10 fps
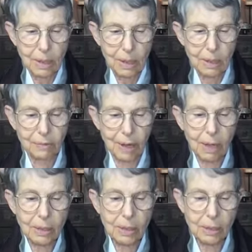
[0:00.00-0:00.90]
If
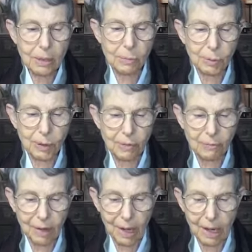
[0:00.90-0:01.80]
cognizance were
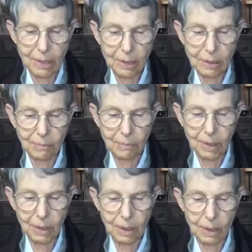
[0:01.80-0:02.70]
confined,
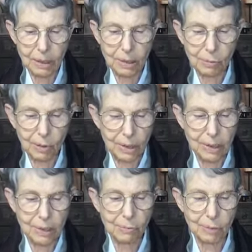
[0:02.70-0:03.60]
then all its
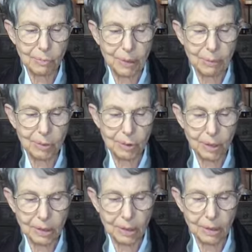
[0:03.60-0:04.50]
qualities would be
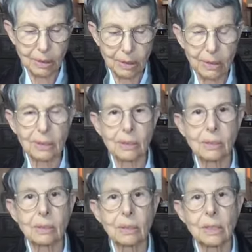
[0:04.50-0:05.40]
obstructed. And this
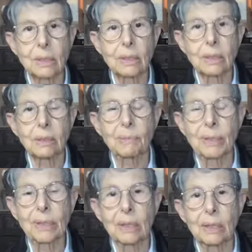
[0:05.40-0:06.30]
is not to
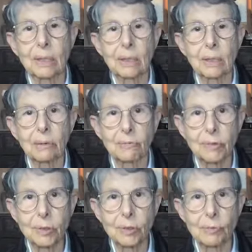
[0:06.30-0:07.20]
be
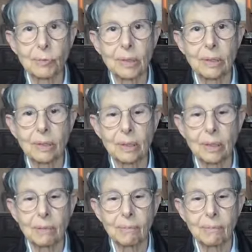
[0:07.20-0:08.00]
confused with the